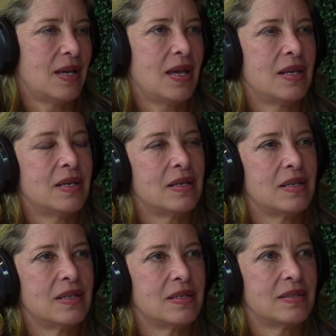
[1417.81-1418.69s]
and
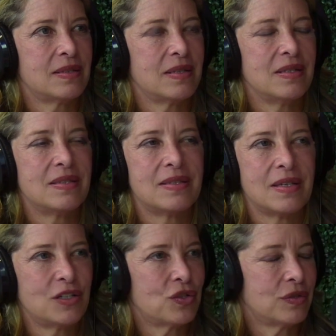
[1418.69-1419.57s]
it is
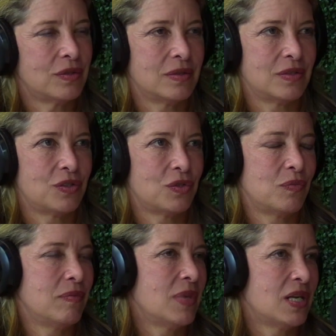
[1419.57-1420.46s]
essential
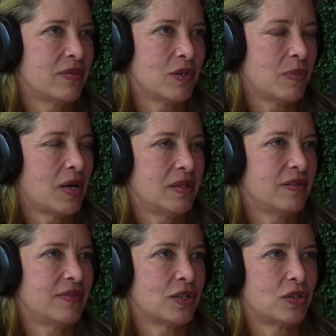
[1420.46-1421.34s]
to many of your
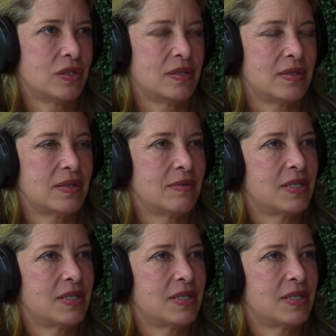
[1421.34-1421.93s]
bodily functions.